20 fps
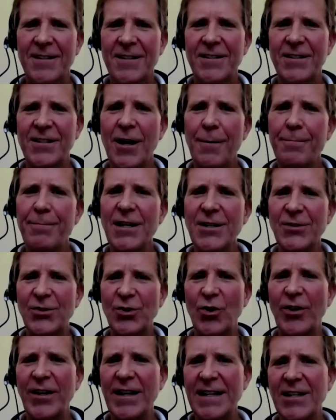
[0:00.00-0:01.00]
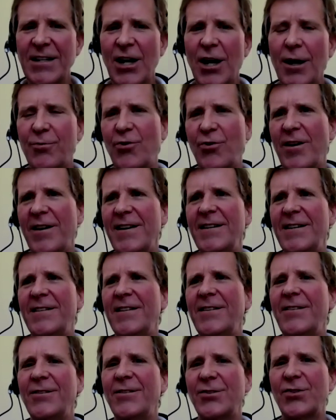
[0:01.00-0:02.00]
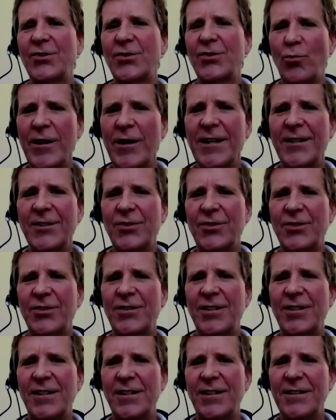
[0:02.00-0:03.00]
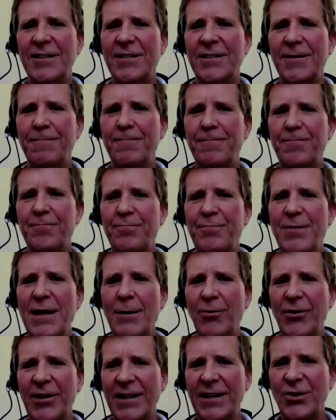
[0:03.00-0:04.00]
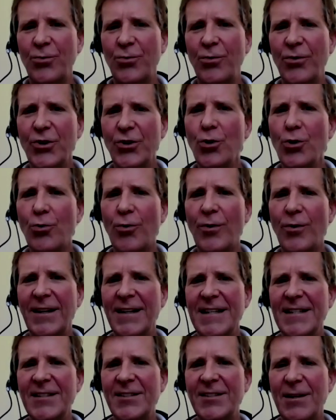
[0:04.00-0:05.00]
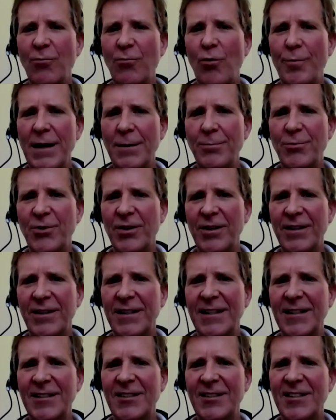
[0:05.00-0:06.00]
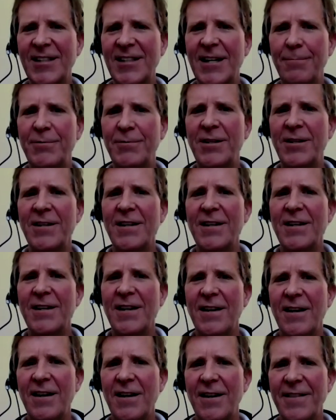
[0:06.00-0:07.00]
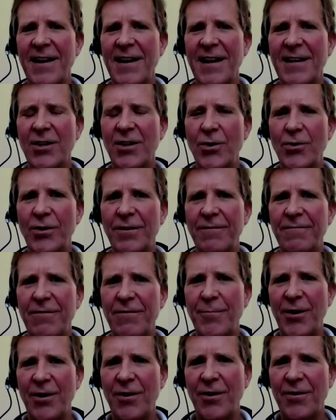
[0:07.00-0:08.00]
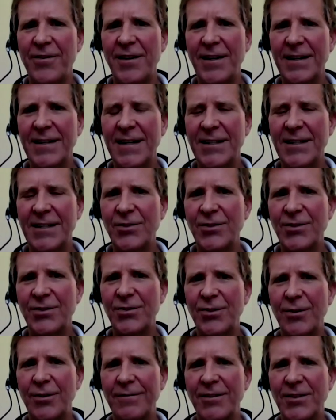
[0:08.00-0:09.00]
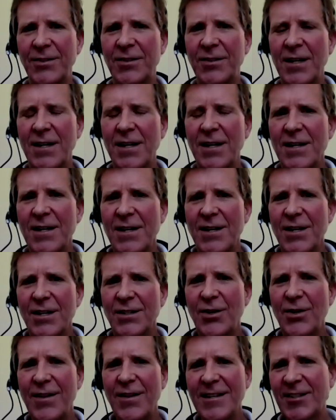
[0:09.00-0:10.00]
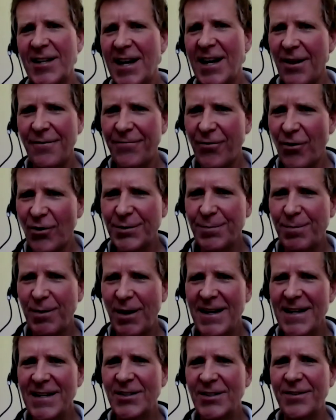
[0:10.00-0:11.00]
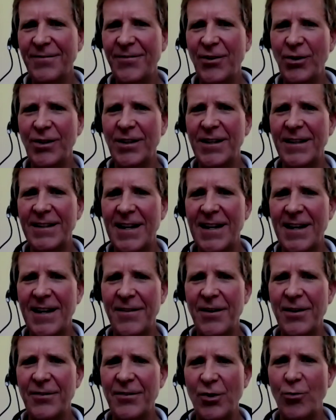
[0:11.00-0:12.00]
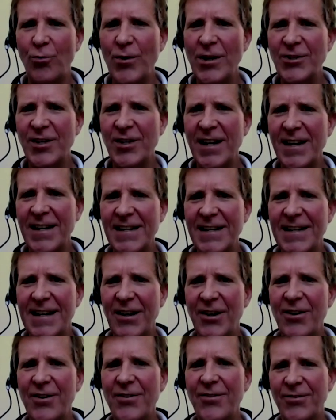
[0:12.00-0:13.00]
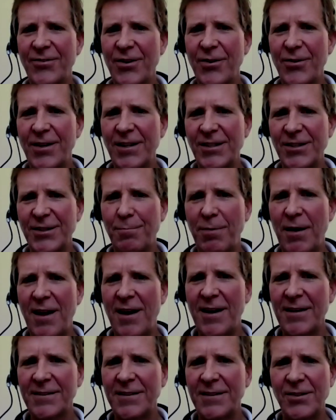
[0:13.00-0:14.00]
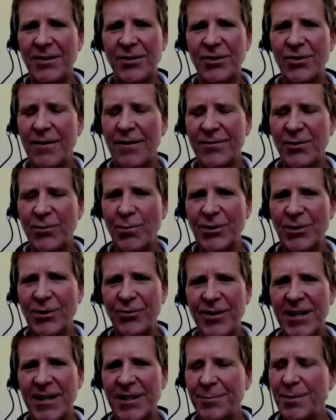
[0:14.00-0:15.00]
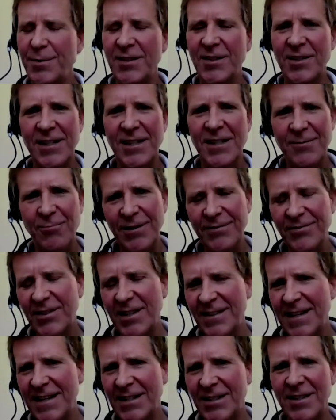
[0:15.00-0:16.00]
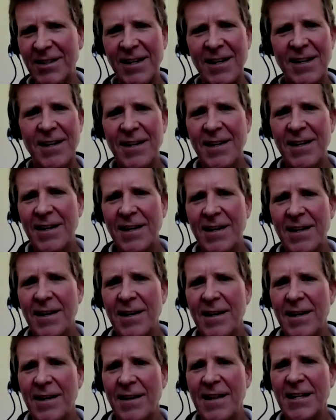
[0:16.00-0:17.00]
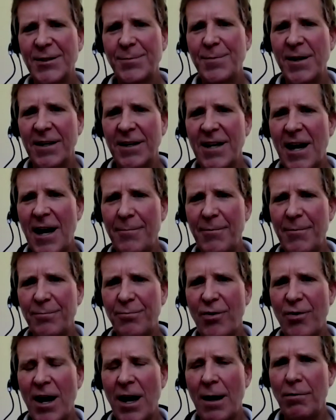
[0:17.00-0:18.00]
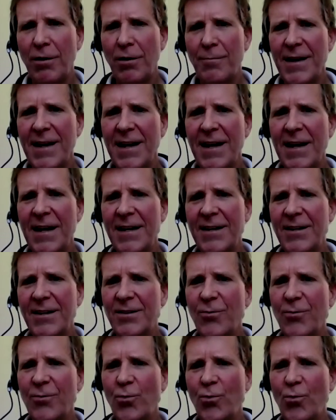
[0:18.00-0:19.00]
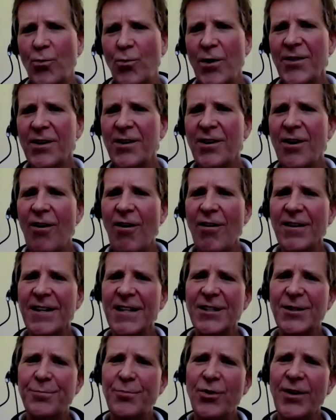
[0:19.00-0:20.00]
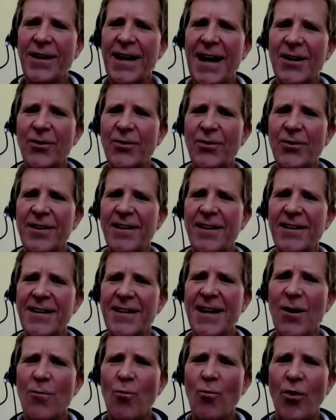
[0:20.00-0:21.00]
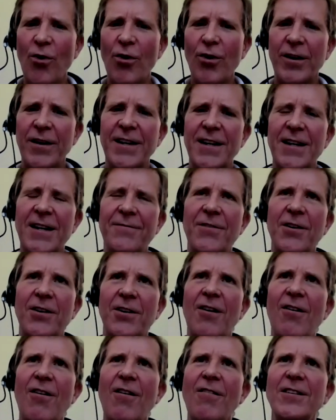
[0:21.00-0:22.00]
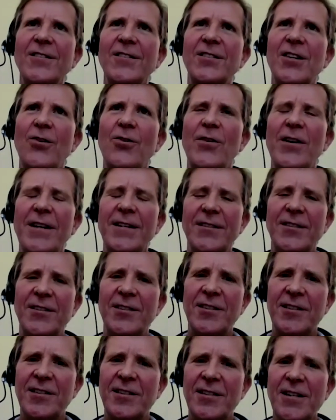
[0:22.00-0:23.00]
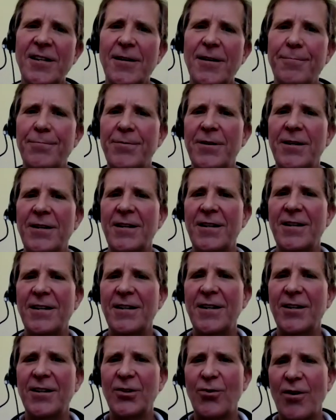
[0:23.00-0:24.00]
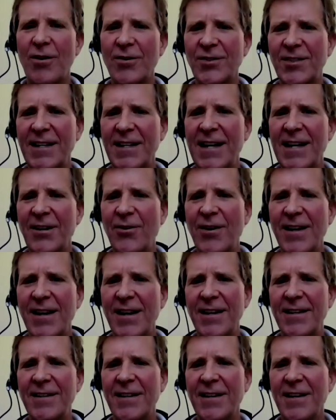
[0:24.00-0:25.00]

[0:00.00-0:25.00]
companies are going to need to upgrade their switch to be able to get to a newer release that will be able to accept that token from an authentication service. So that's kind of the first place. If you look in kind of at the originating carrier, the token is blocked at the soft switch or SBC. We've seen that's been a common problem. And when the call gets put out onto the network, if the call is going SIP across the internet,